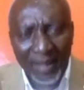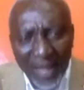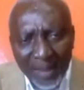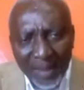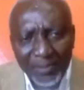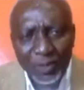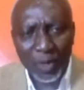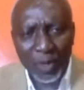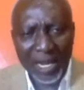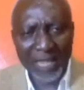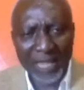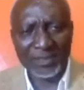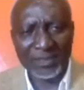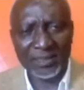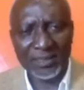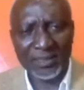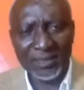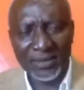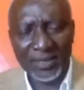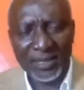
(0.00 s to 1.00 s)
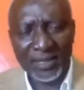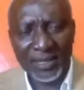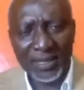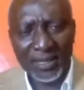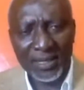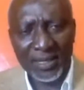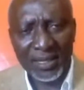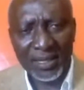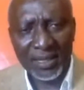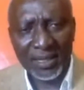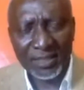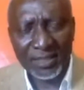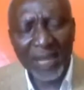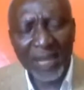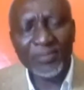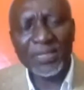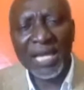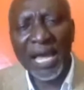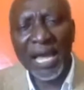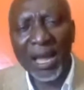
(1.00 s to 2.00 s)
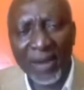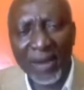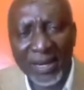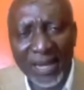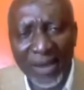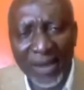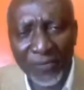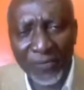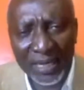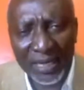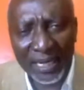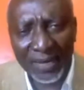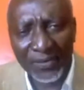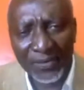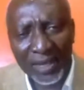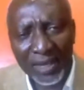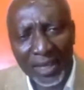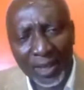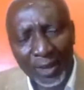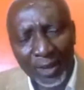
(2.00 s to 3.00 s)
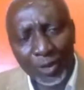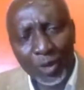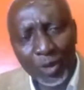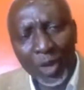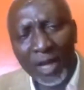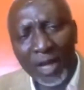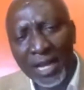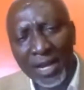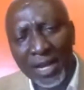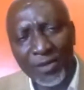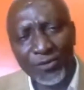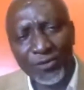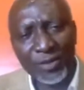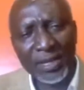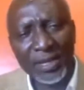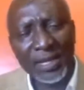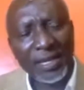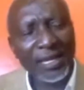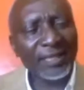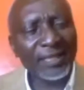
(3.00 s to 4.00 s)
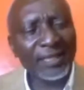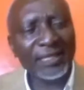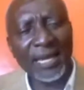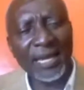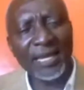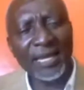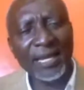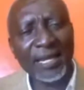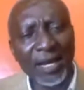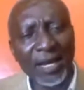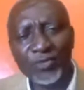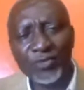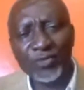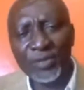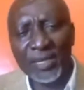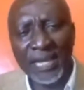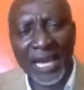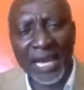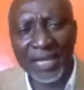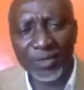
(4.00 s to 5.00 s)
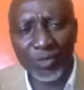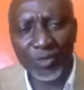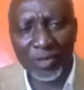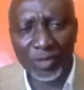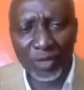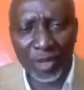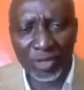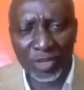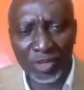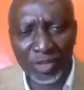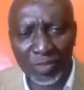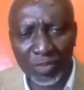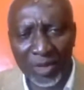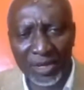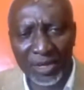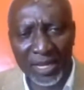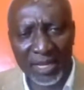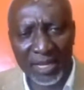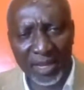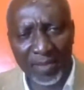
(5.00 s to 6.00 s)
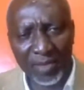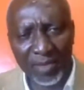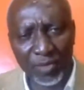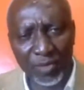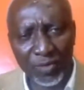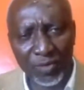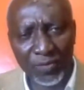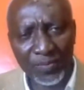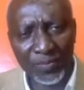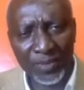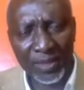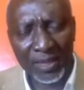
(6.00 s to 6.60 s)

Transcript: Come to us, sub-Saharan African, your country. Is there any country that has resources more than Cameroon?